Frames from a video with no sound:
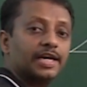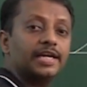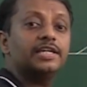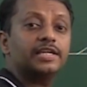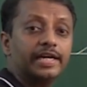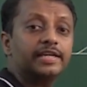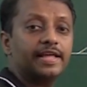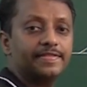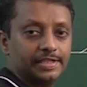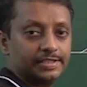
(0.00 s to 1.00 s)
current greater
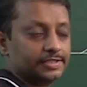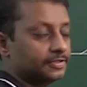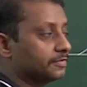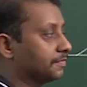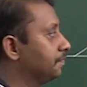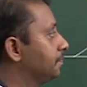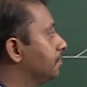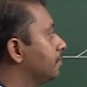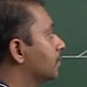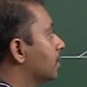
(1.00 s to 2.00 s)
than that.
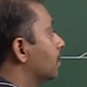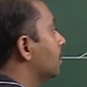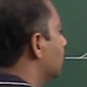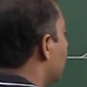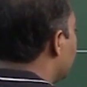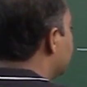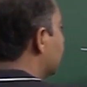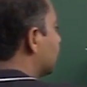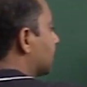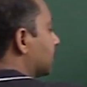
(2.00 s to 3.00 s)
And
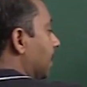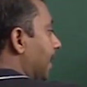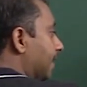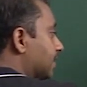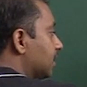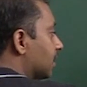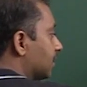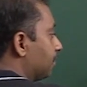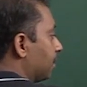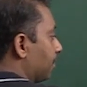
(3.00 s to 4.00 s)
this
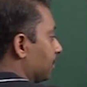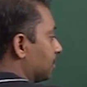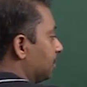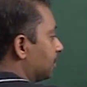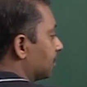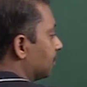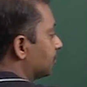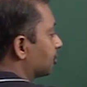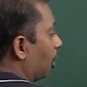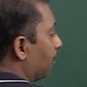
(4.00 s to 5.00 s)
x-intercept represents
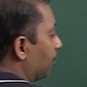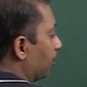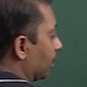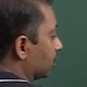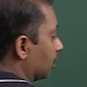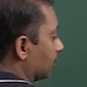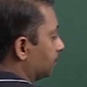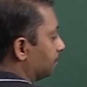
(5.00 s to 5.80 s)
stopping potential.